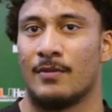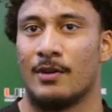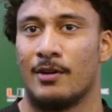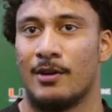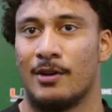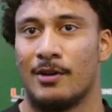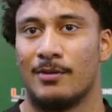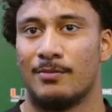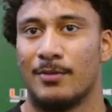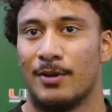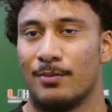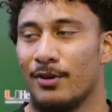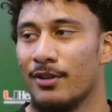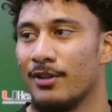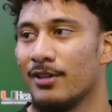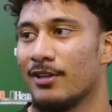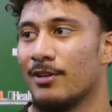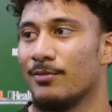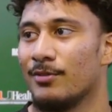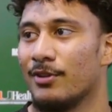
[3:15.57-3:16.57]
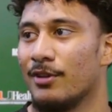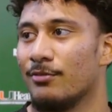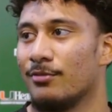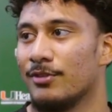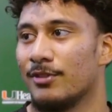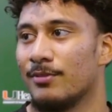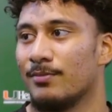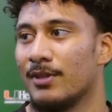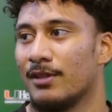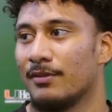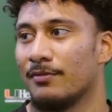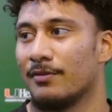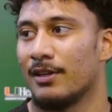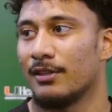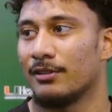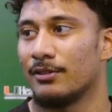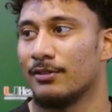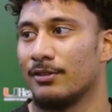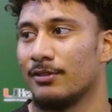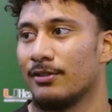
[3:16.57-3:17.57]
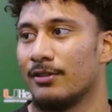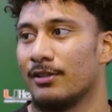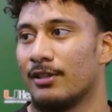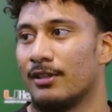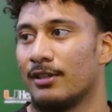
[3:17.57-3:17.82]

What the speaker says: My brother coming here was a big factor.